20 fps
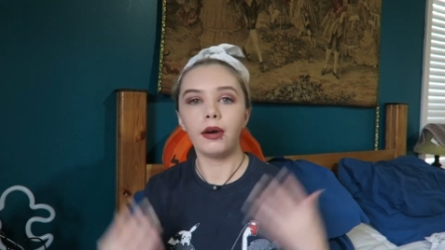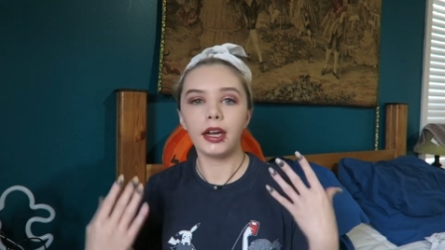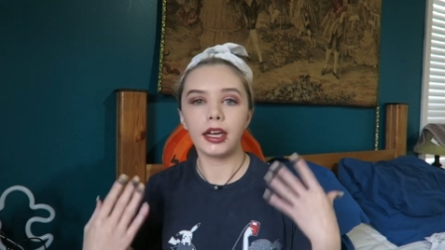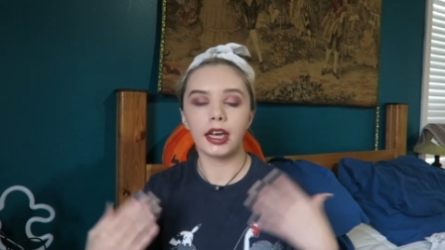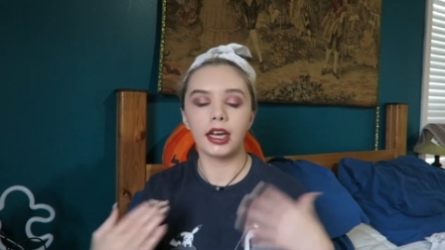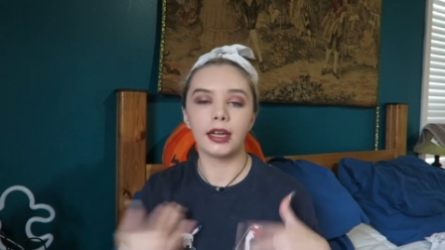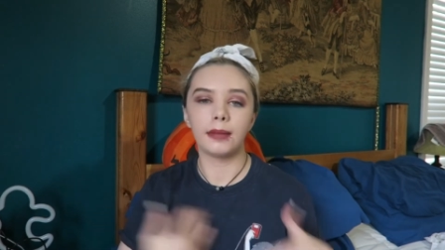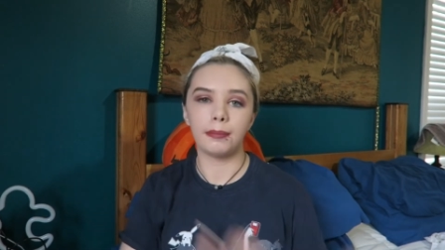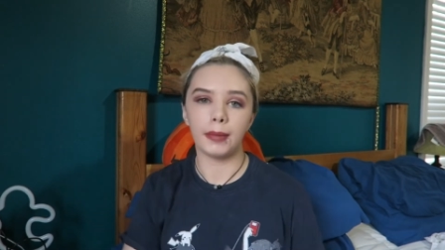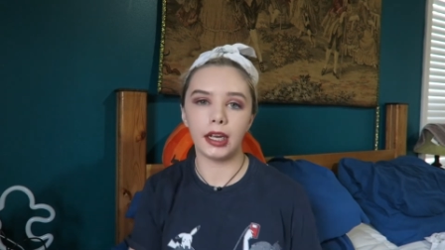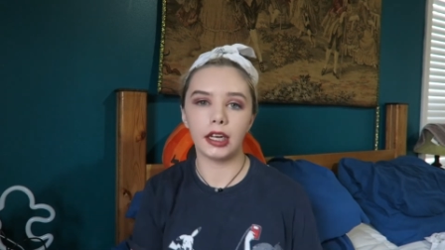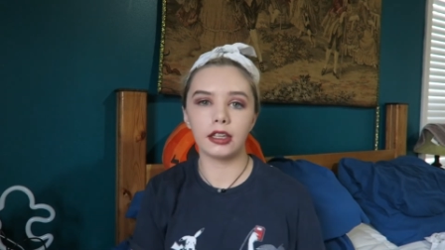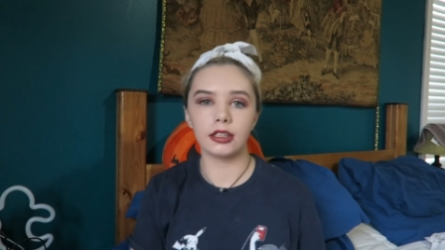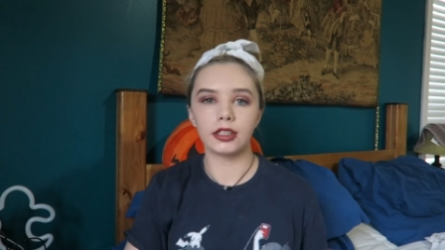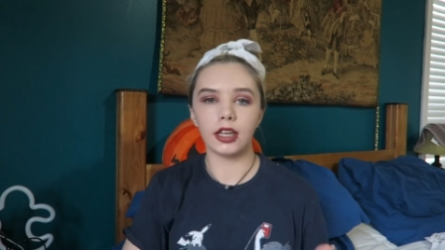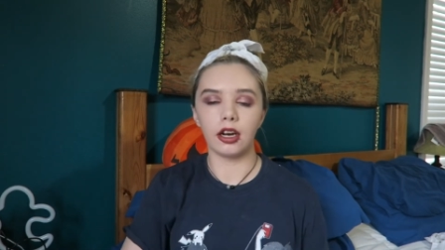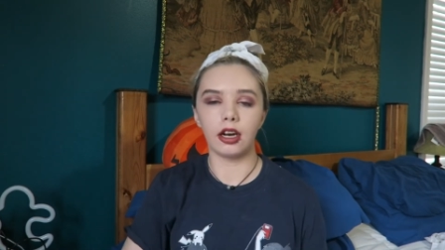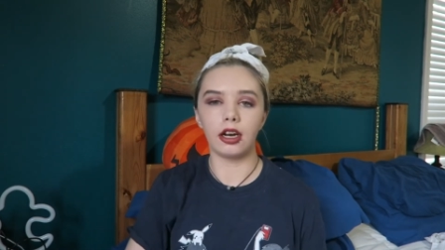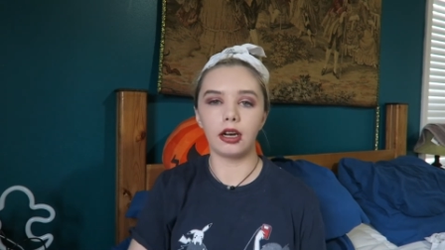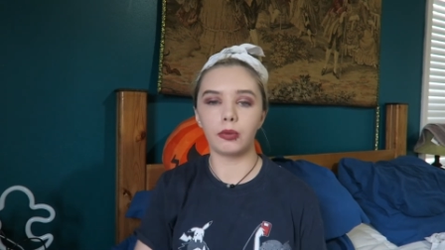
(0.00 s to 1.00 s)
Again, me and
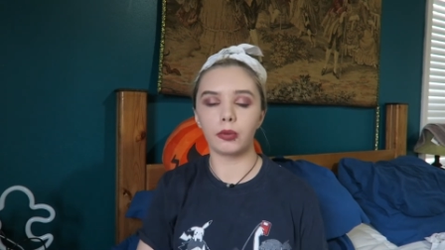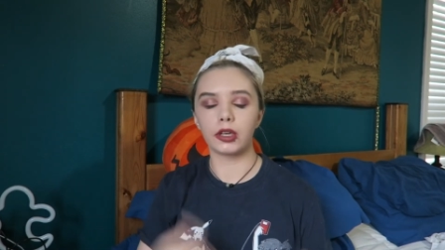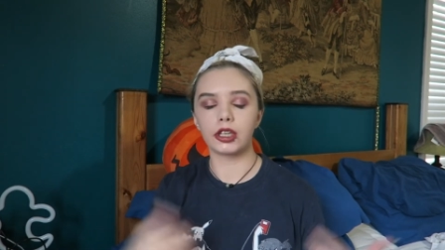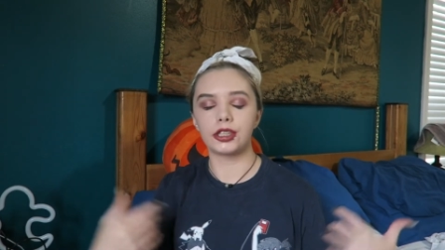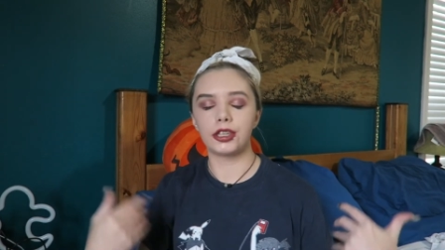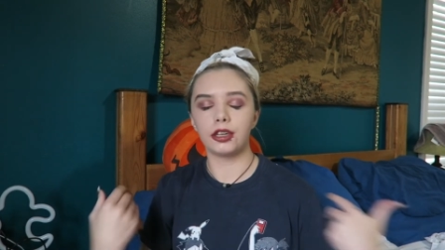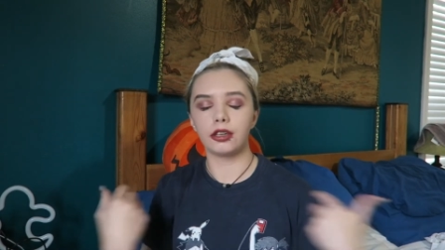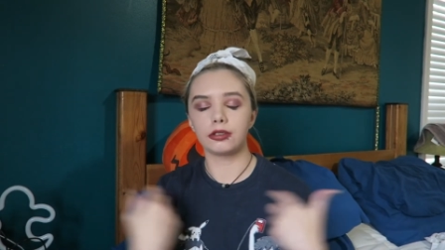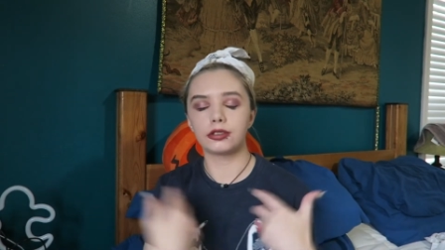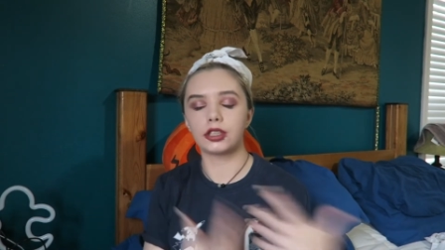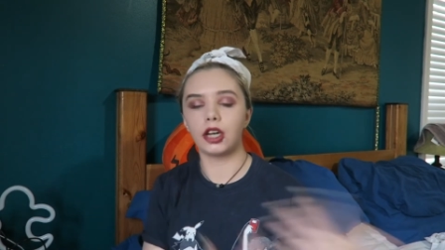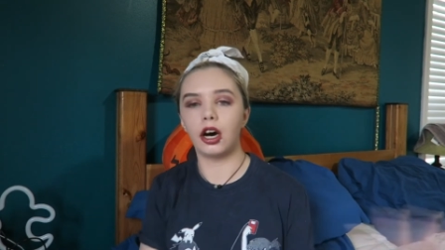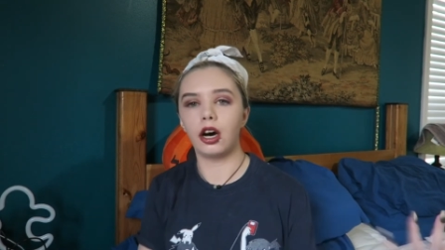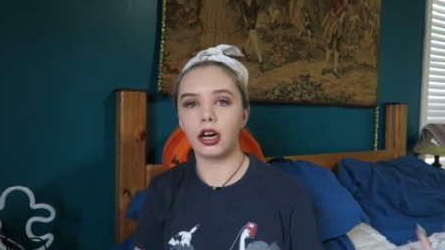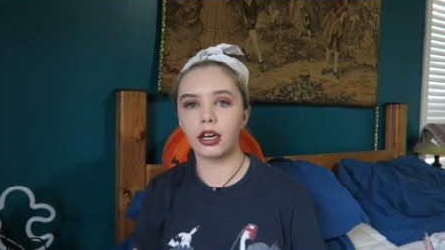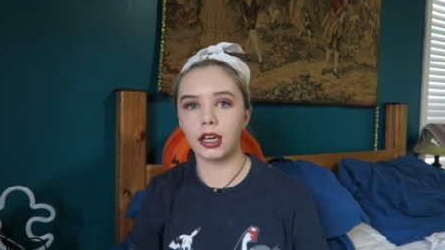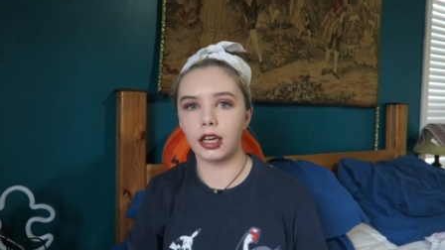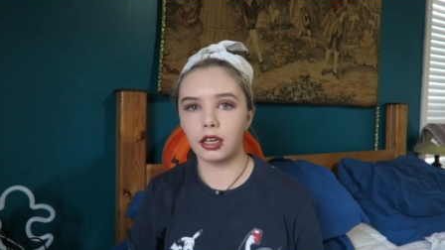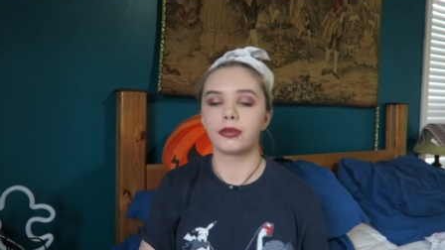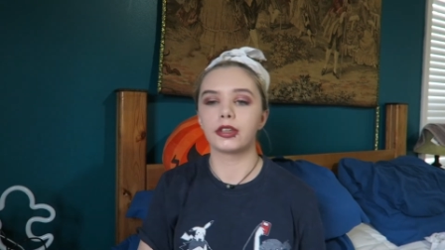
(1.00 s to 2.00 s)
Tom, we're still
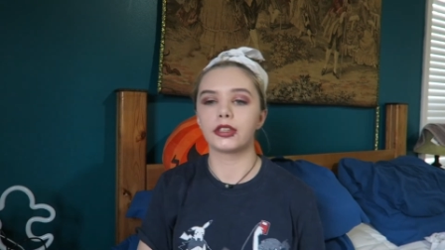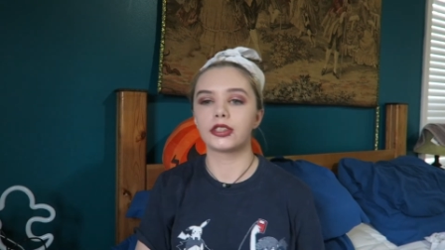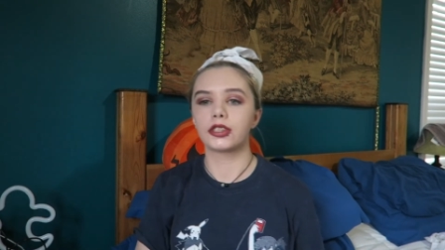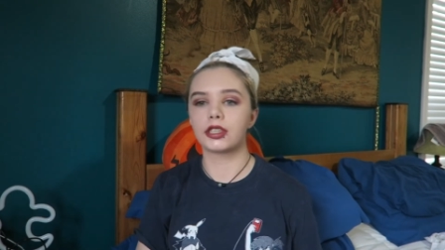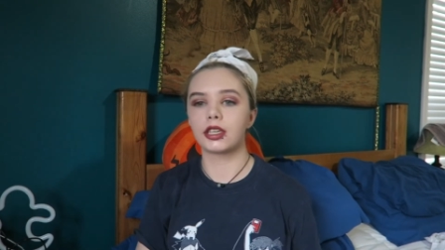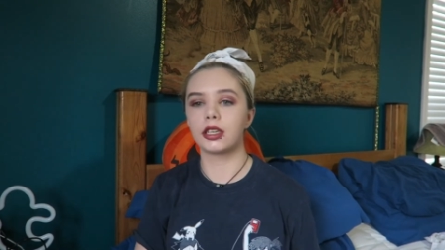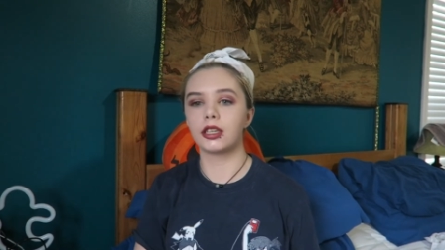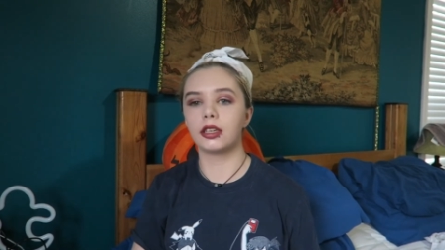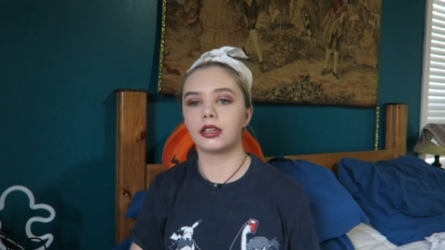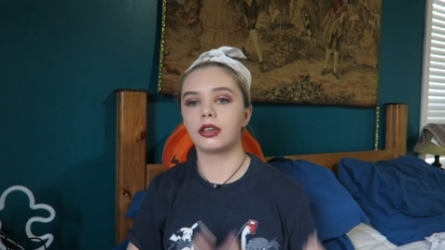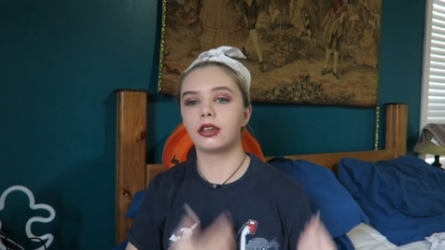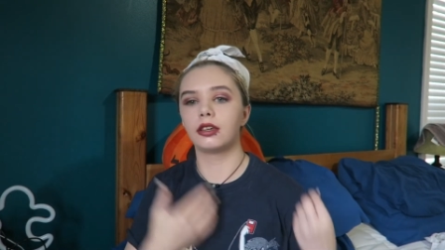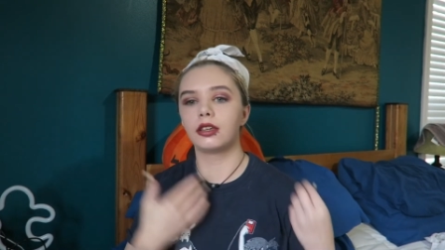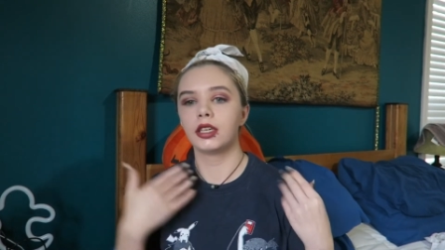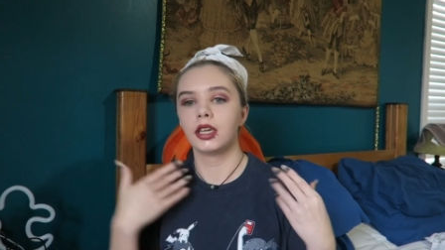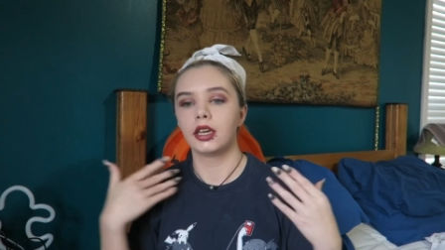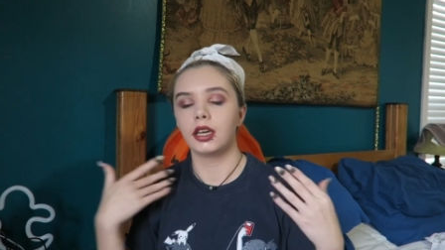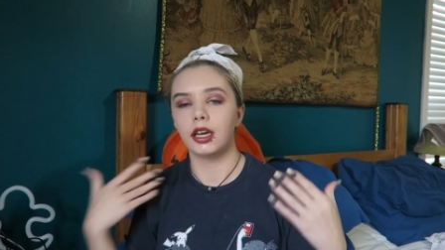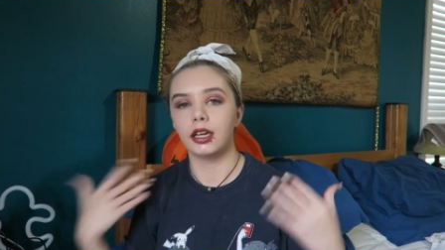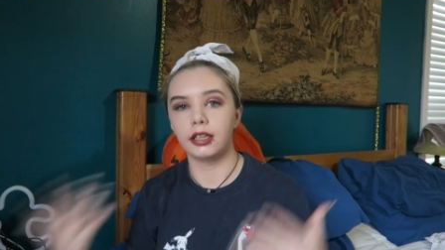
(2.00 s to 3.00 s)
talking. We're still
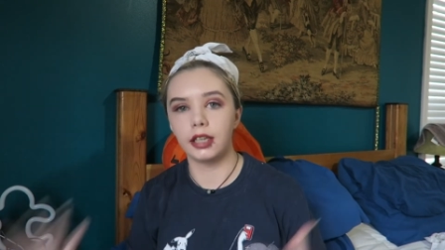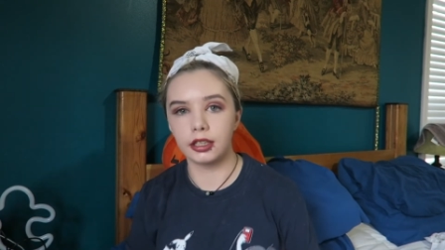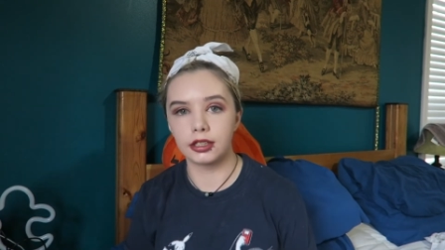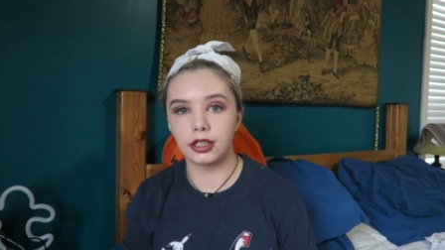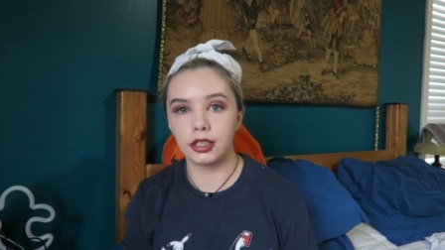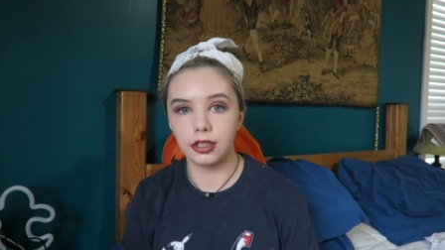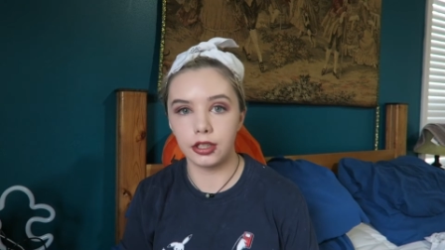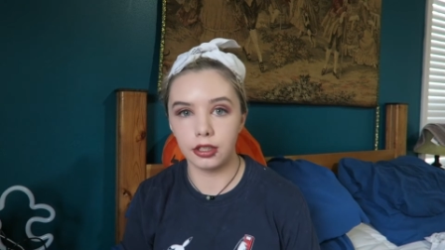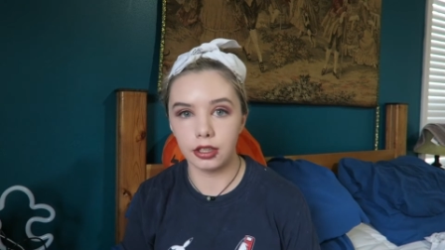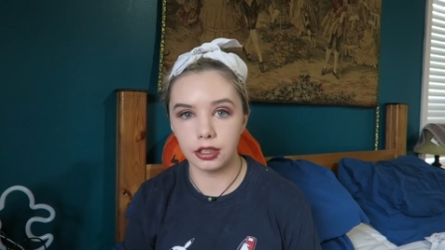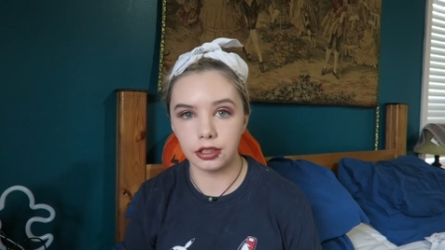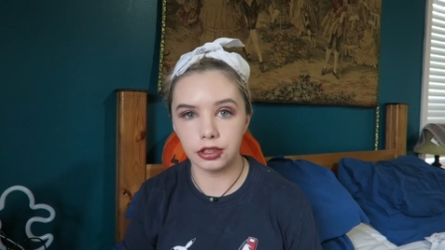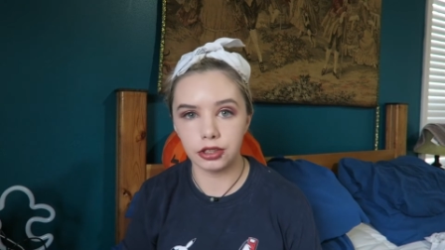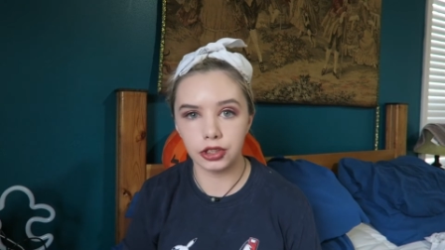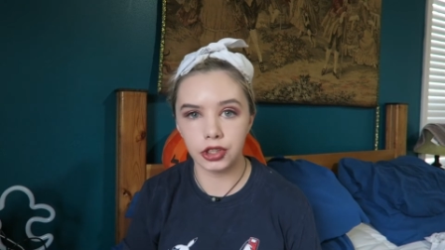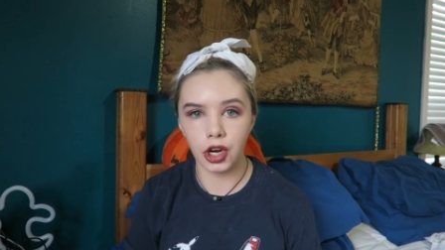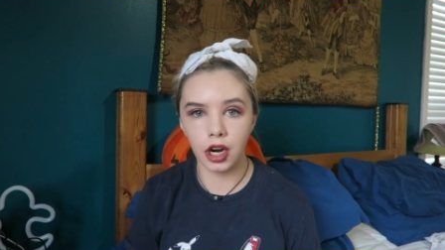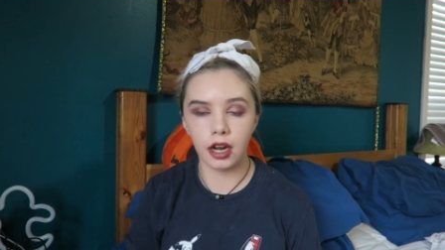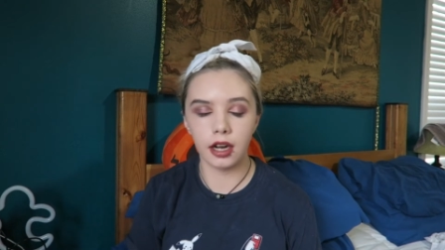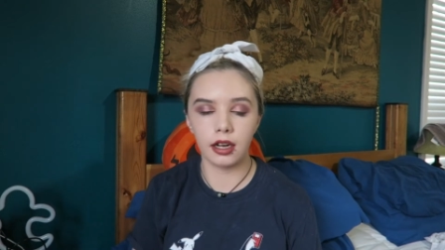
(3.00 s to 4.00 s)
addicted to these
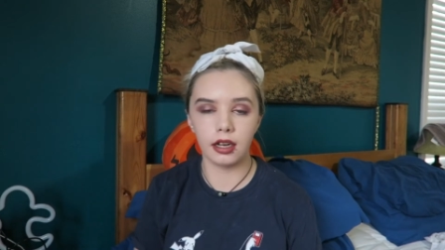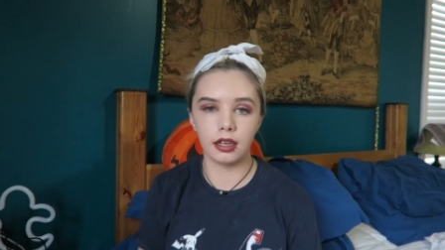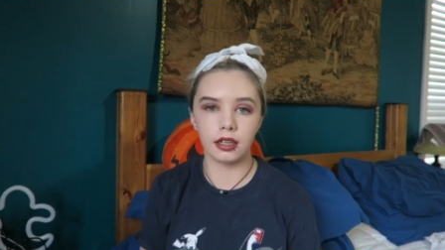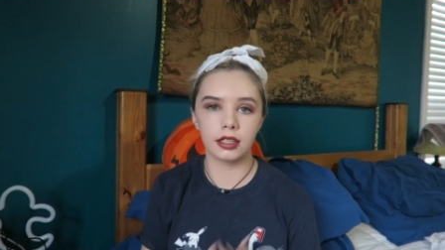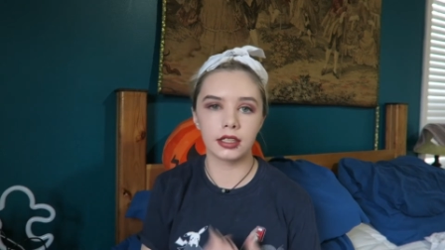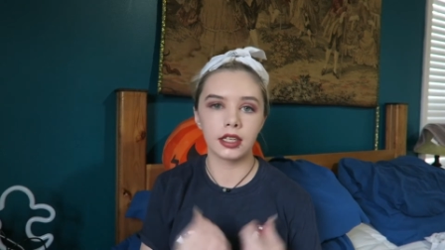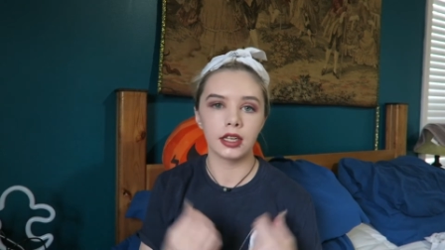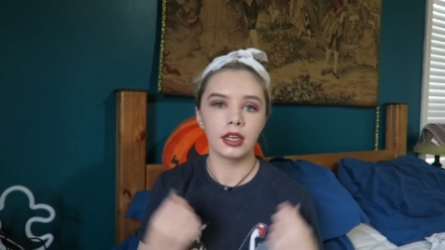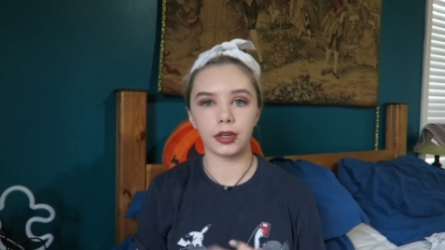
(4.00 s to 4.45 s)
drugs.